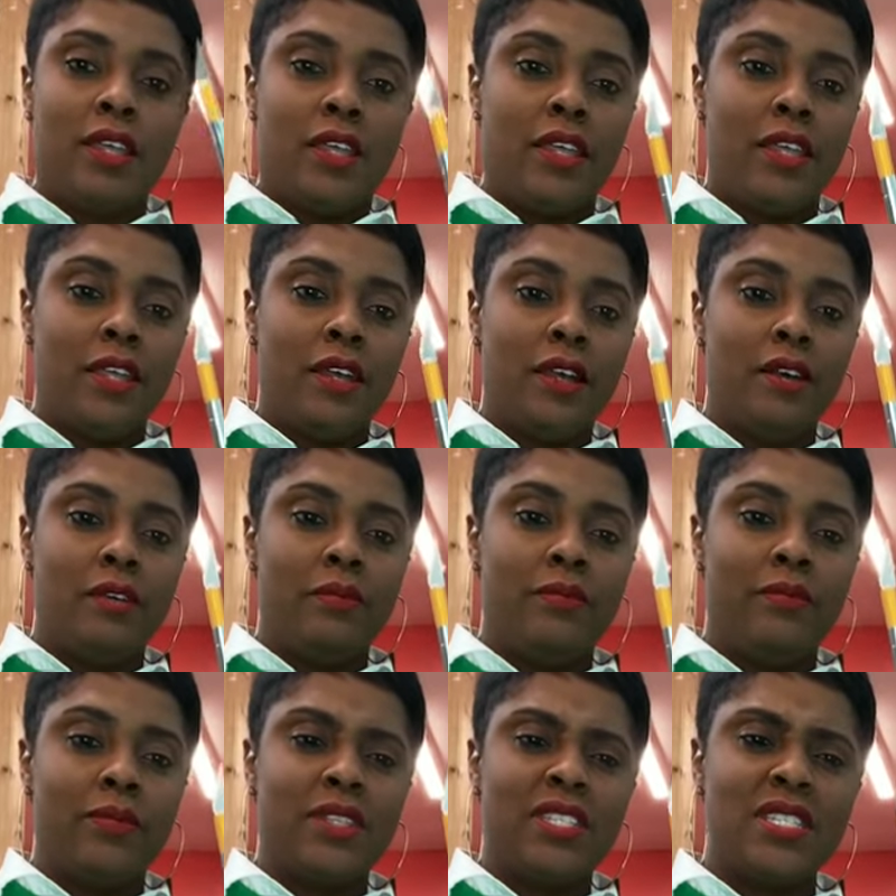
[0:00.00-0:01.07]

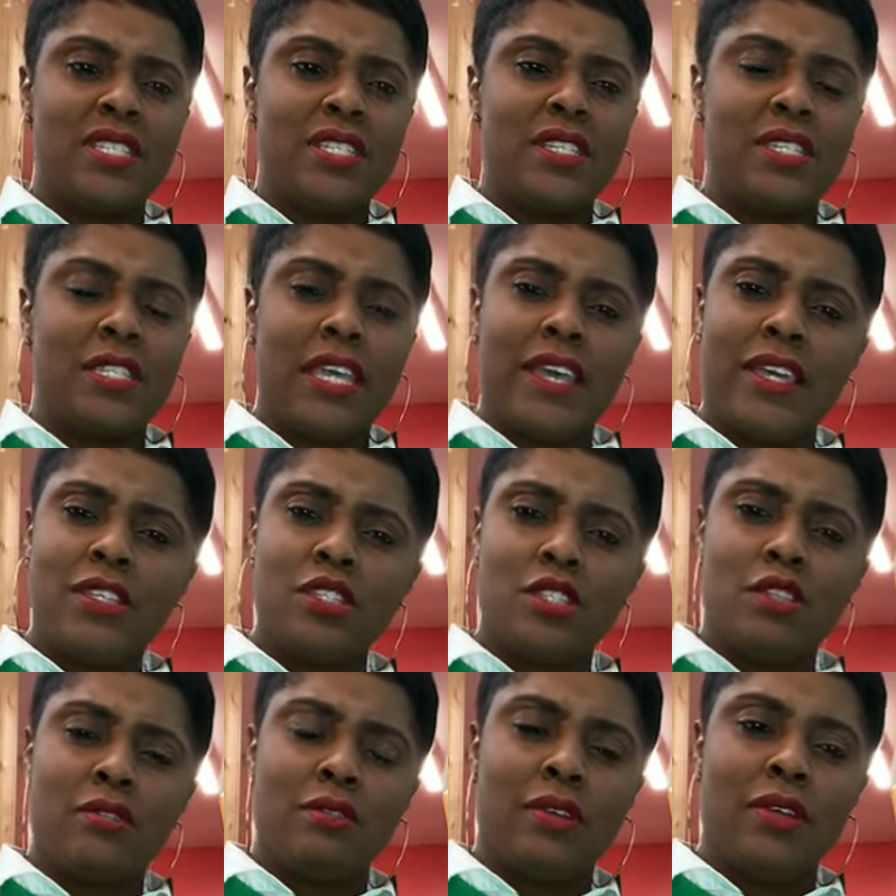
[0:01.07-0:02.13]
what this is, the
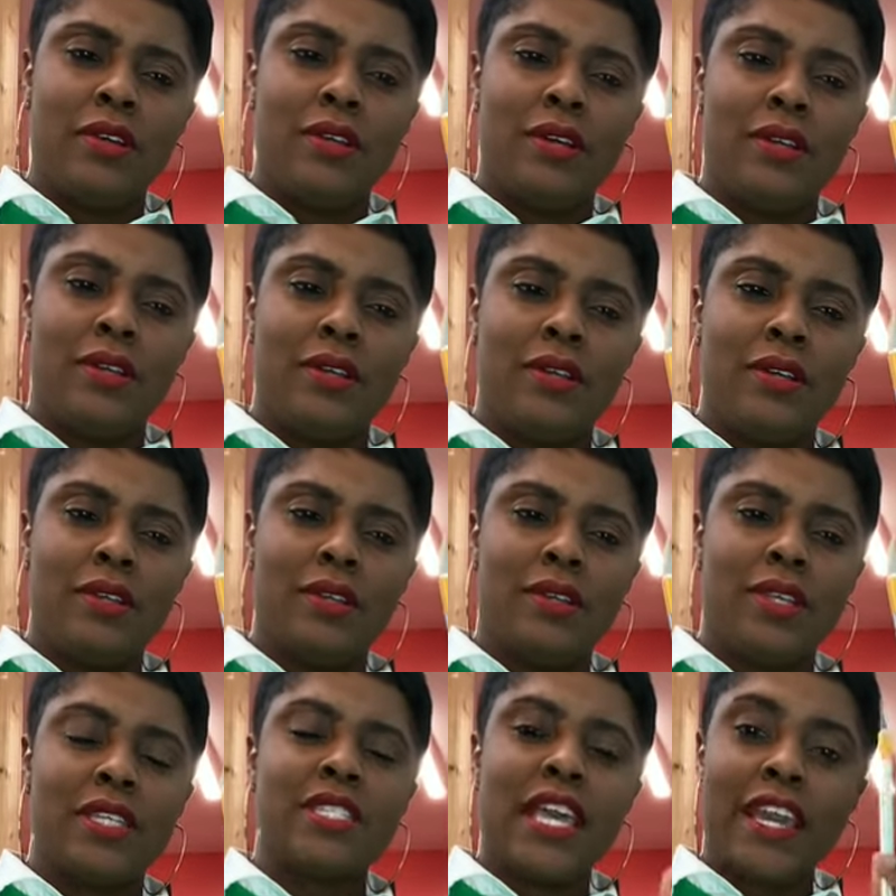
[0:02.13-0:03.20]

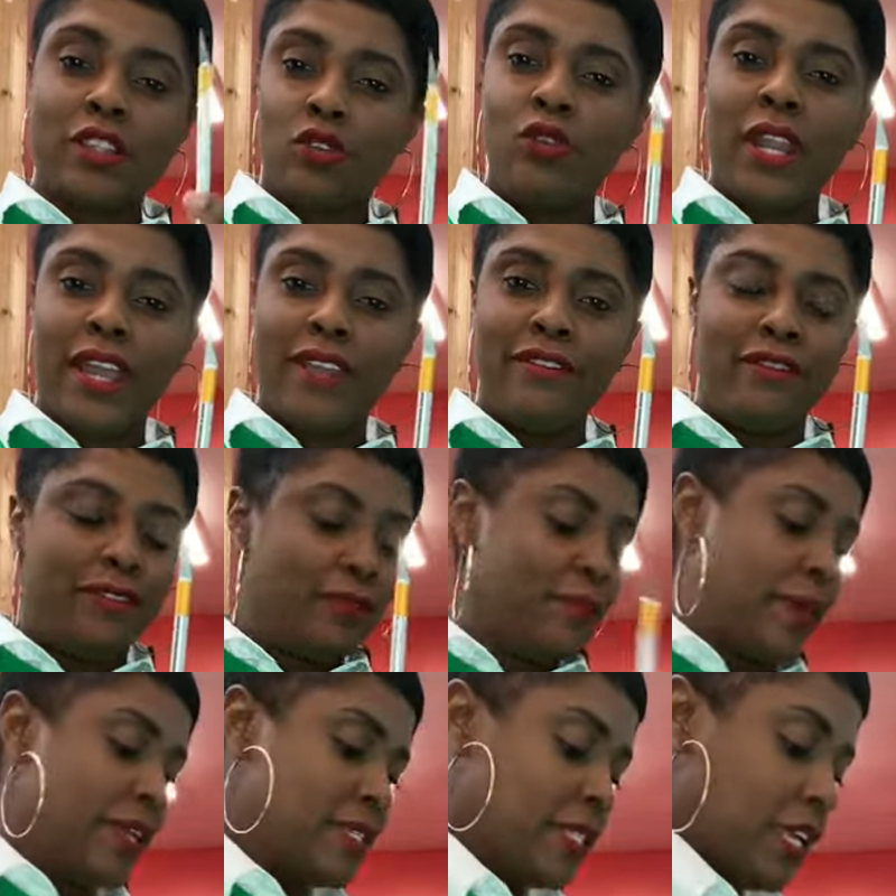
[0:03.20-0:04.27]
X-Acto knife,
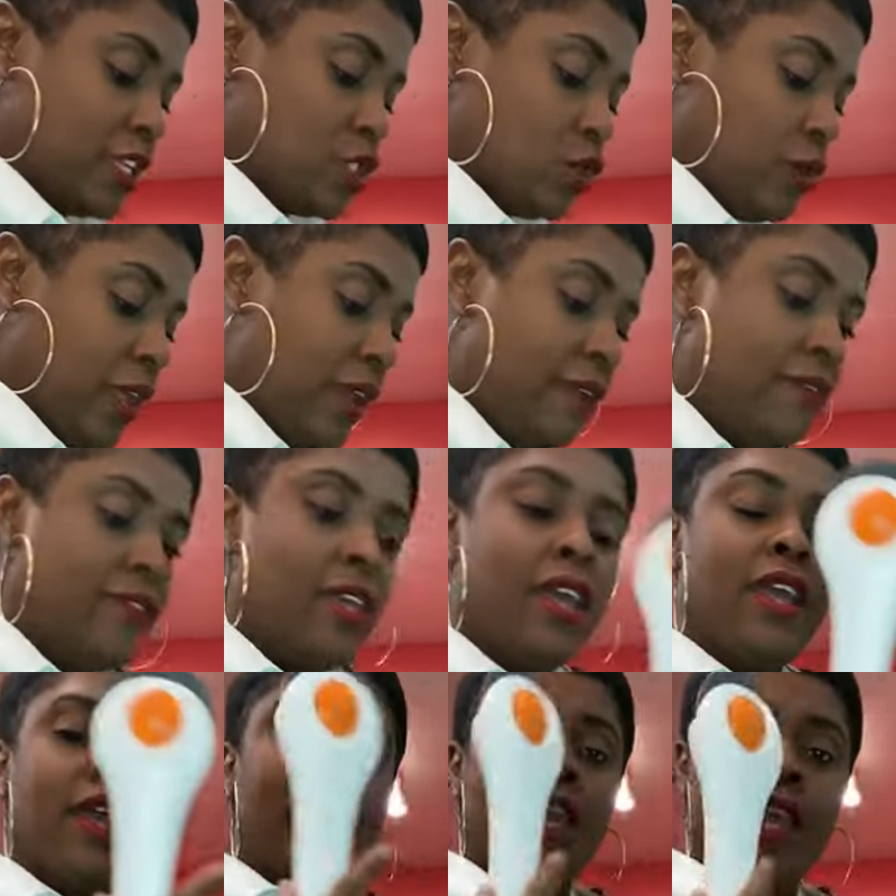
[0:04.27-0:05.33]
my X-Acto knife,
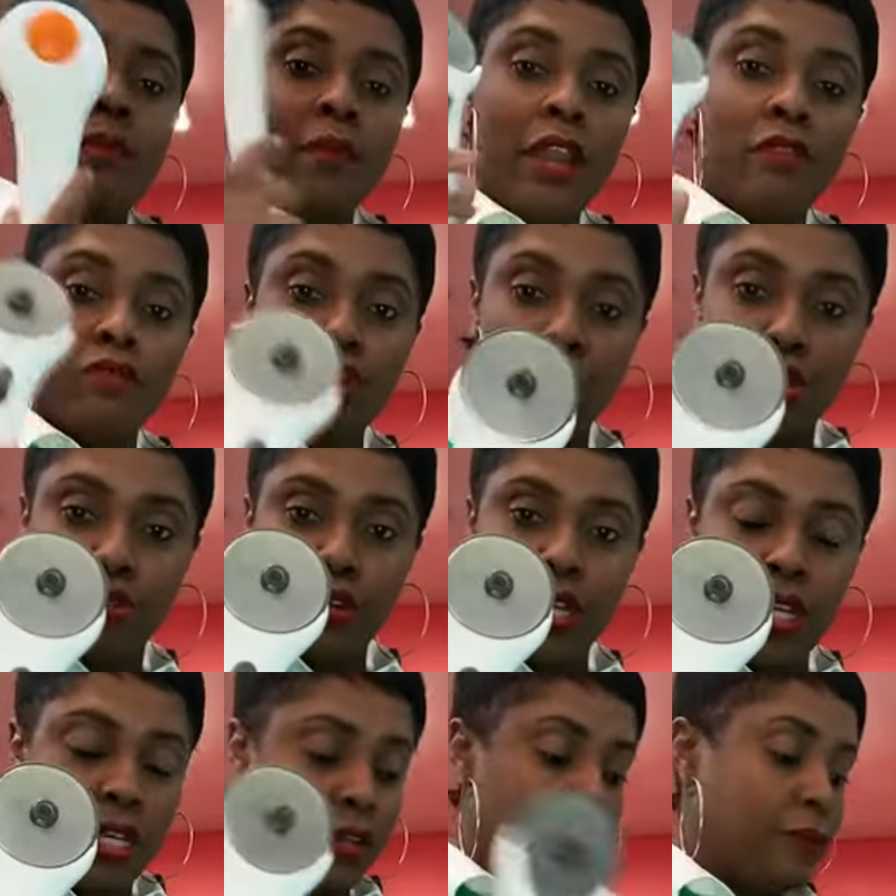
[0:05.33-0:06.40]
and my rotary
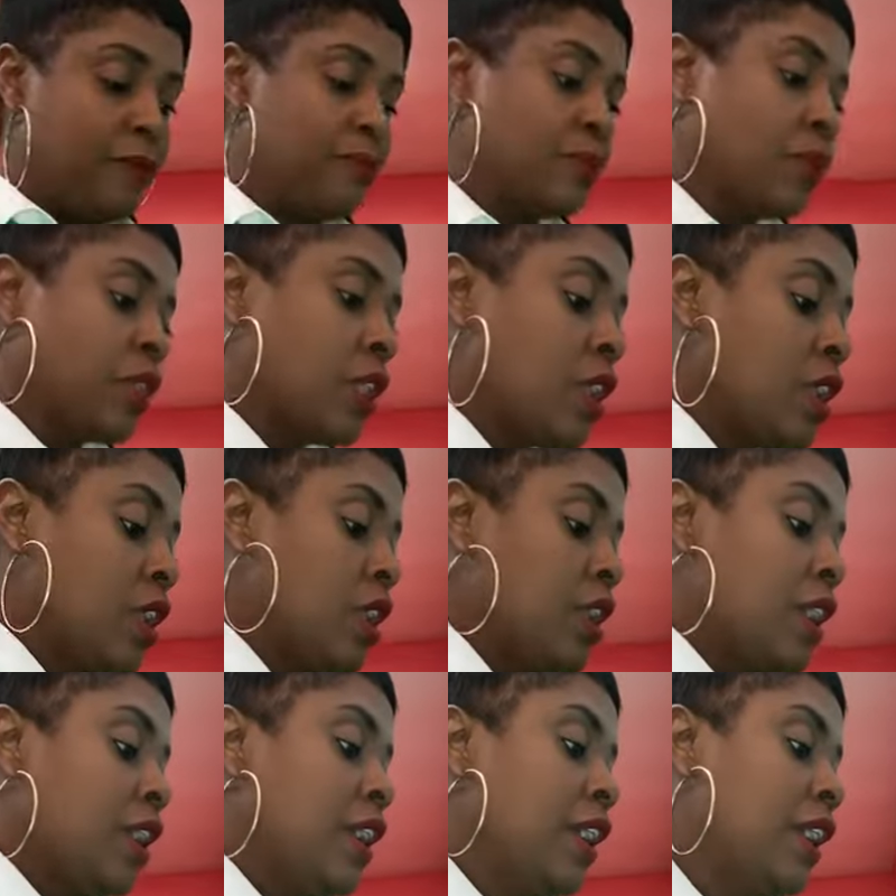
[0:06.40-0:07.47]
cutter.
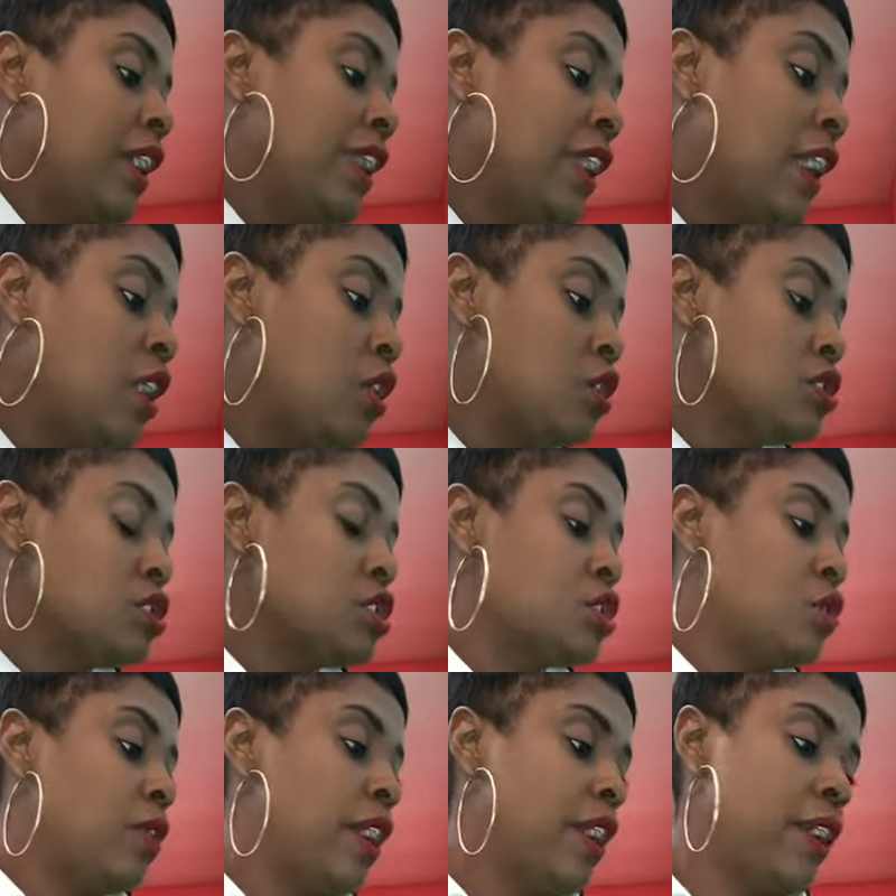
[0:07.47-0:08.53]
And I also
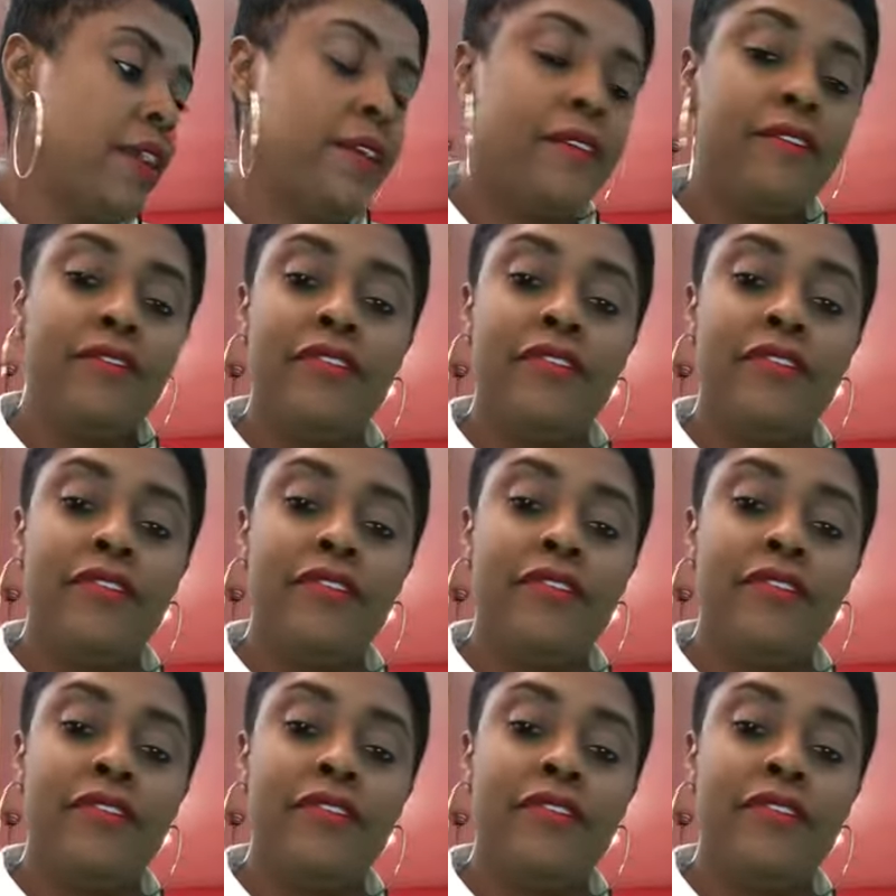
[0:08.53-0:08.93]
have